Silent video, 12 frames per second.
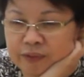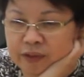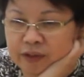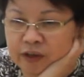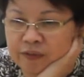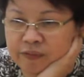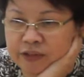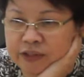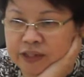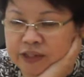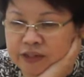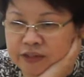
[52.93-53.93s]
in
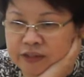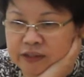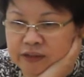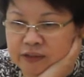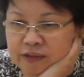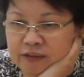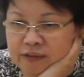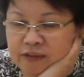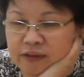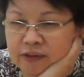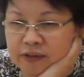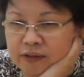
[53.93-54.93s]
conversations that are
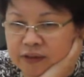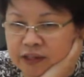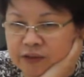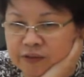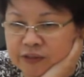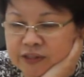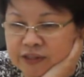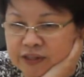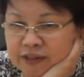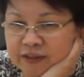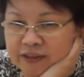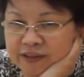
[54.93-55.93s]

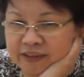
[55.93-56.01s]
interesting.